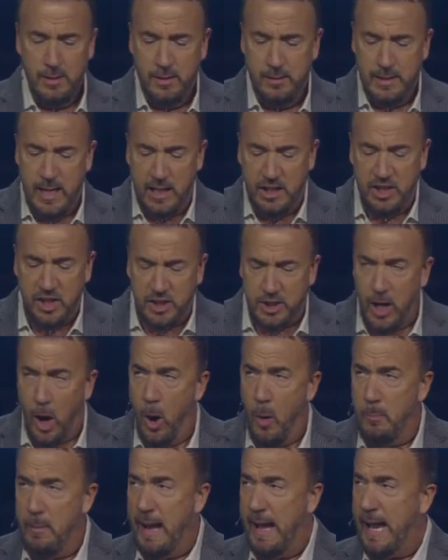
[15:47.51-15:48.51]
that
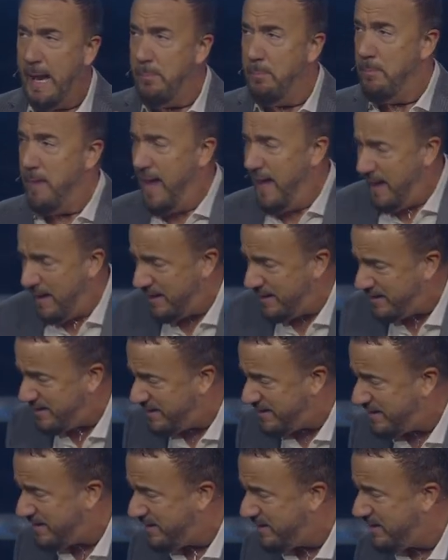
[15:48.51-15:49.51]
so many
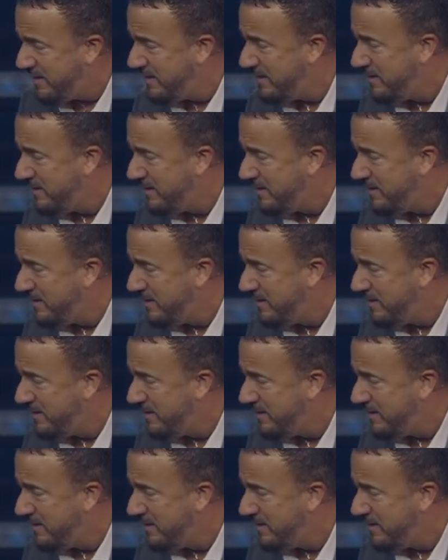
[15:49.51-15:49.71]
miss.